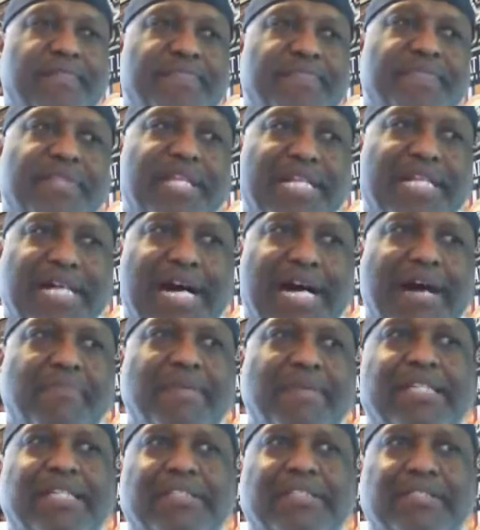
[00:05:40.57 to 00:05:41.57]
the
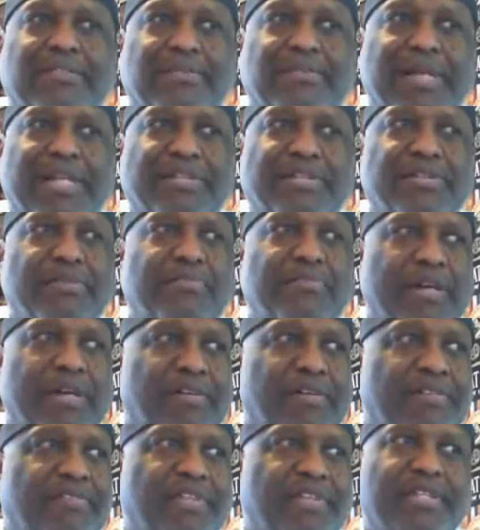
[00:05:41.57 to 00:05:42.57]
comments when I do the
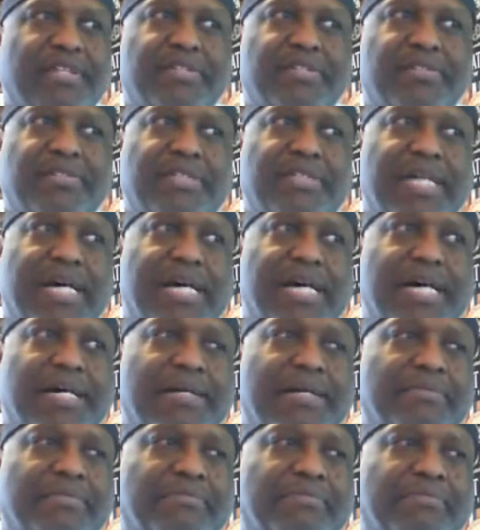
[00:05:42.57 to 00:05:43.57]
beer reviews.
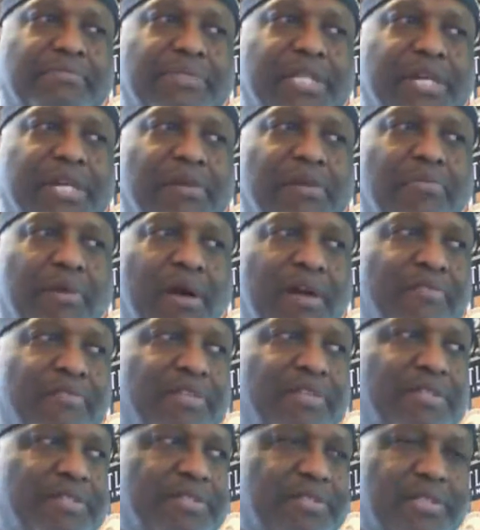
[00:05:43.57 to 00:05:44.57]
You know, part of
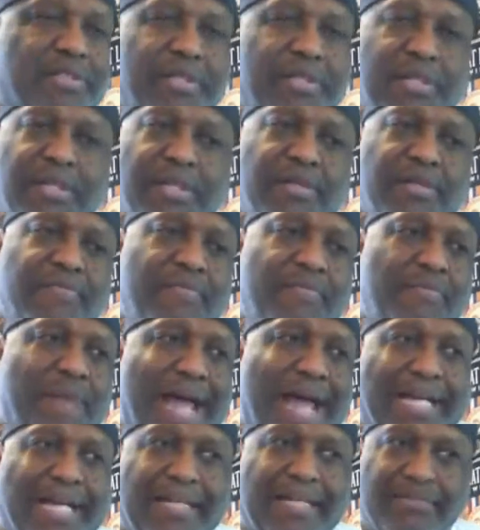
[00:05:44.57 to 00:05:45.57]
it is
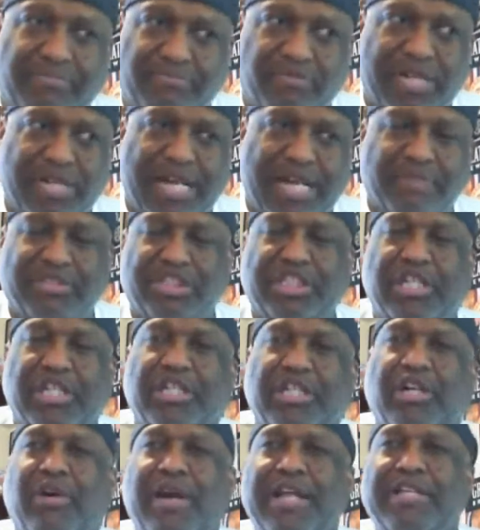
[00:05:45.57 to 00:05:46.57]
back when I was
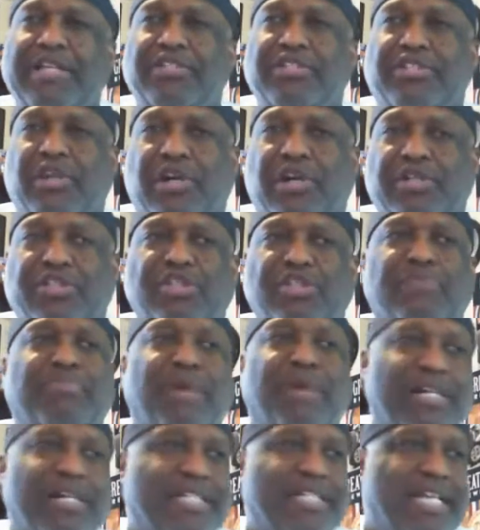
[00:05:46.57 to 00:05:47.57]
younger, I used to also
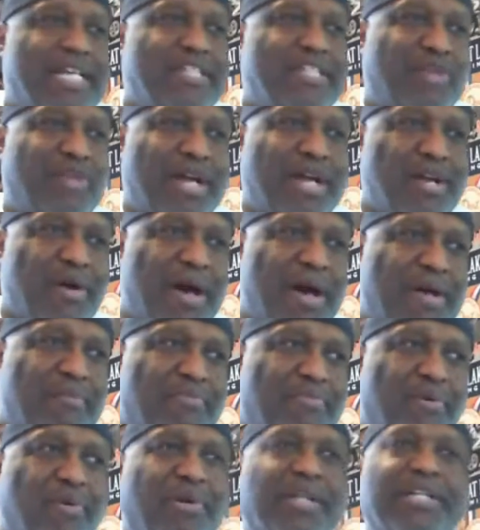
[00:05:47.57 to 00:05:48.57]
bartend, so I know how to
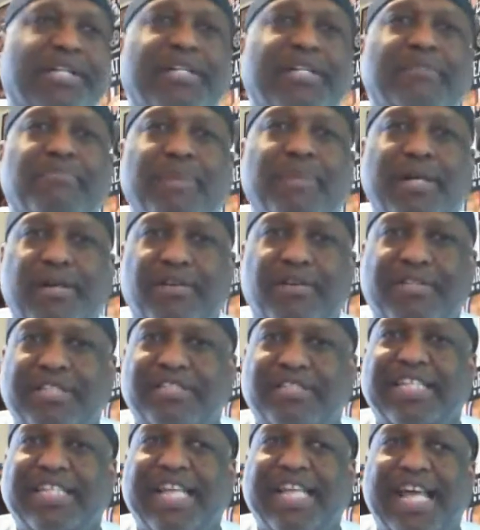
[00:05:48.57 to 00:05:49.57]
pour good beer, things
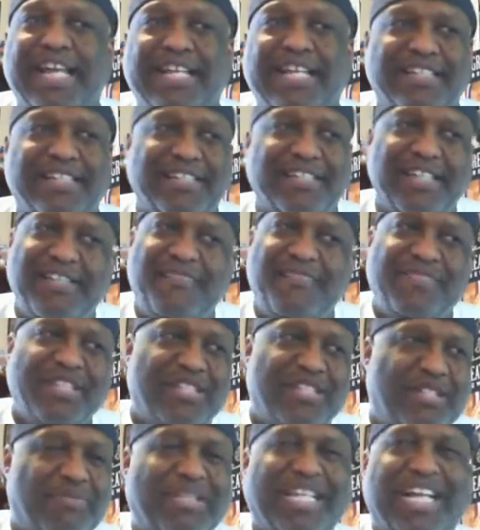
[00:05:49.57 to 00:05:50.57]
like that. And
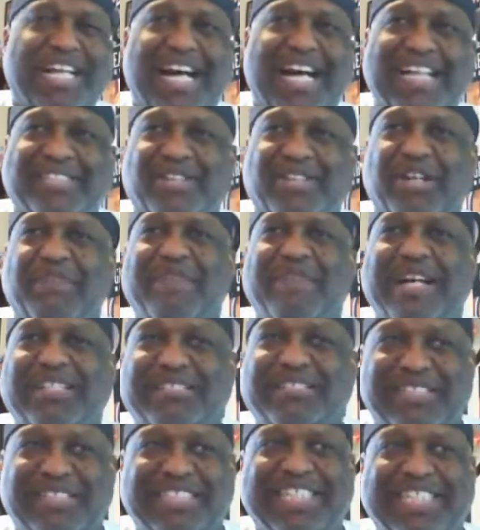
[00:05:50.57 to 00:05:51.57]
some of the guys talk about
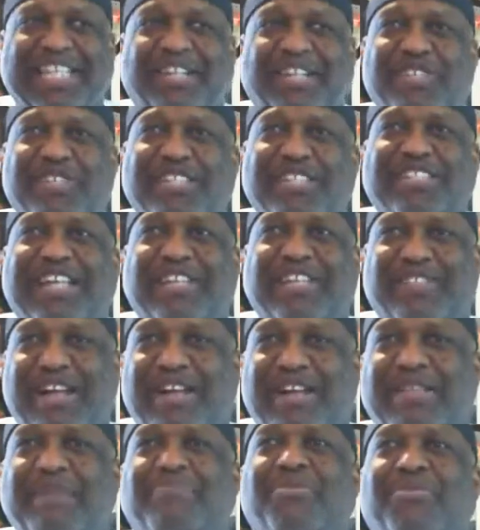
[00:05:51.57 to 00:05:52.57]
sometimes they get criticized on how
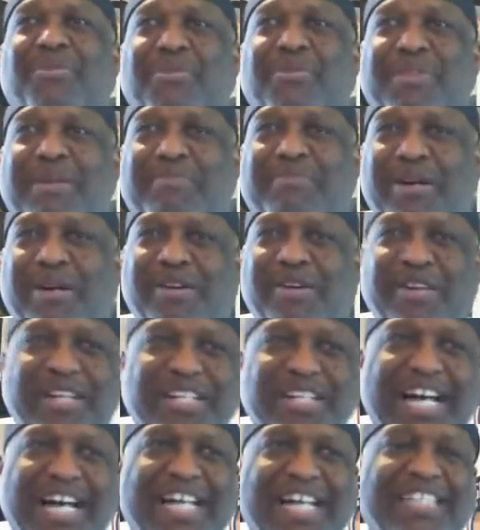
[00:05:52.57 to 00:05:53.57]
they pour their beer in a
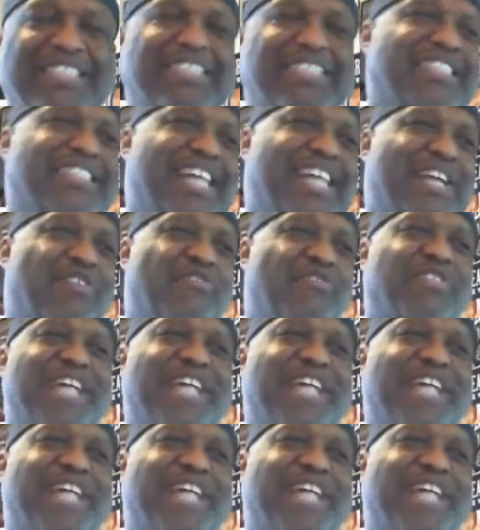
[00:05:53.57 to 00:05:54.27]
glass, and I don't really